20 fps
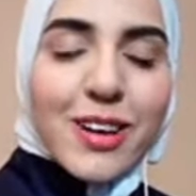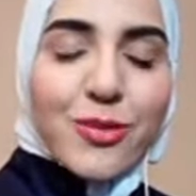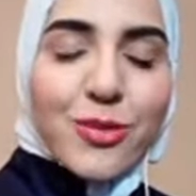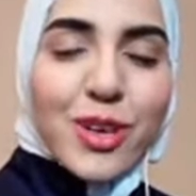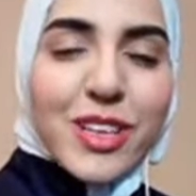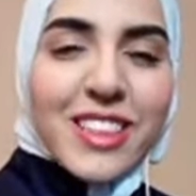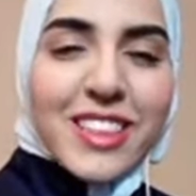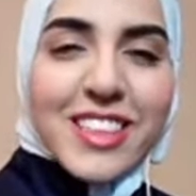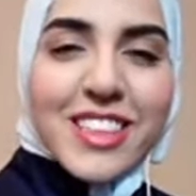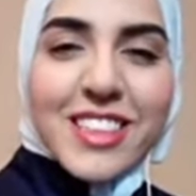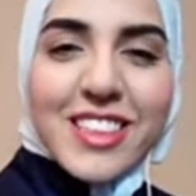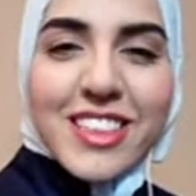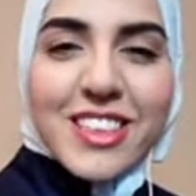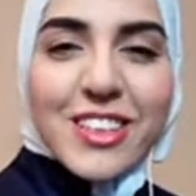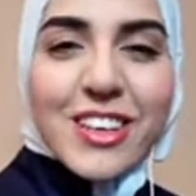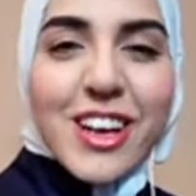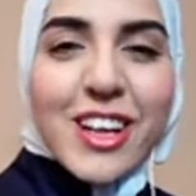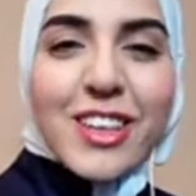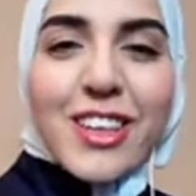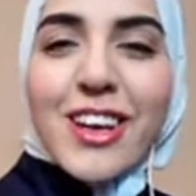what the,
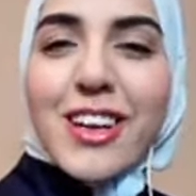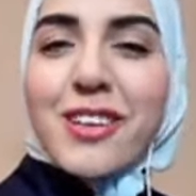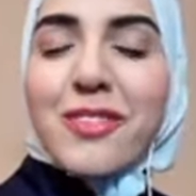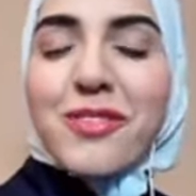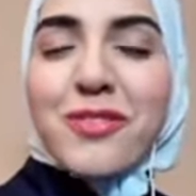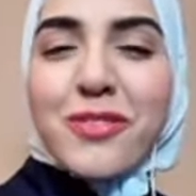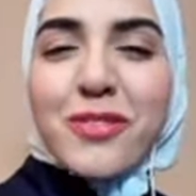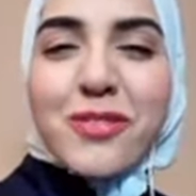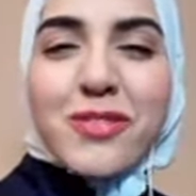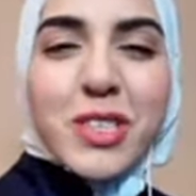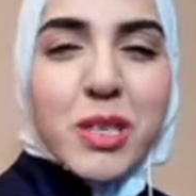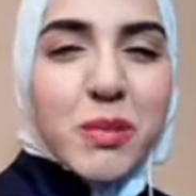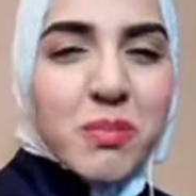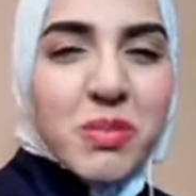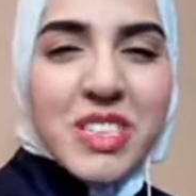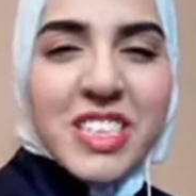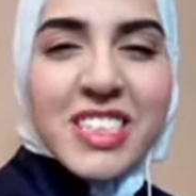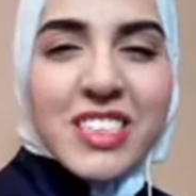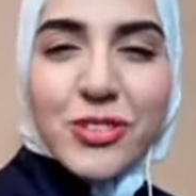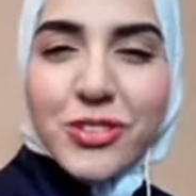there are a lot of
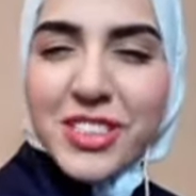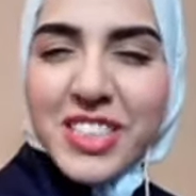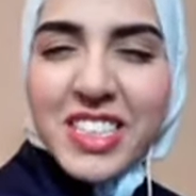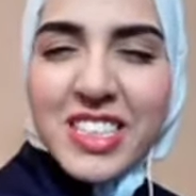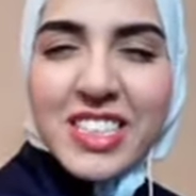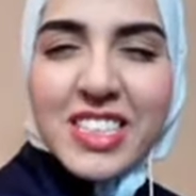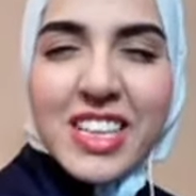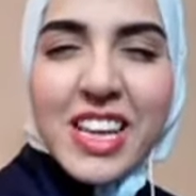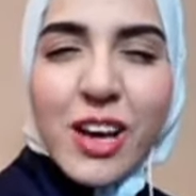tips and tricks